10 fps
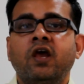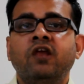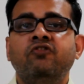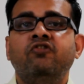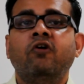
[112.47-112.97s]

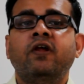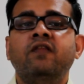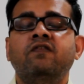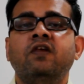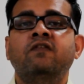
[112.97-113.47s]

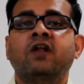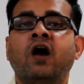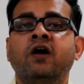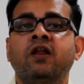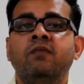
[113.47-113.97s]
Insurance is an
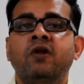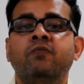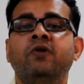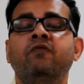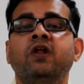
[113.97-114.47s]

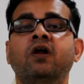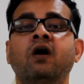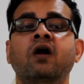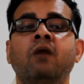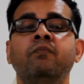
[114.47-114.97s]
agreement between
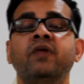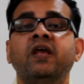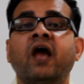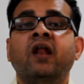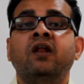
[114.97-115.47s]
a
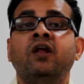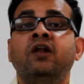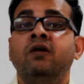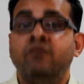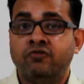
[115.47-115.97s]
company and an
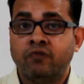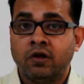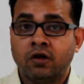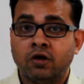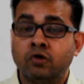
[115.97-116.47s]
individual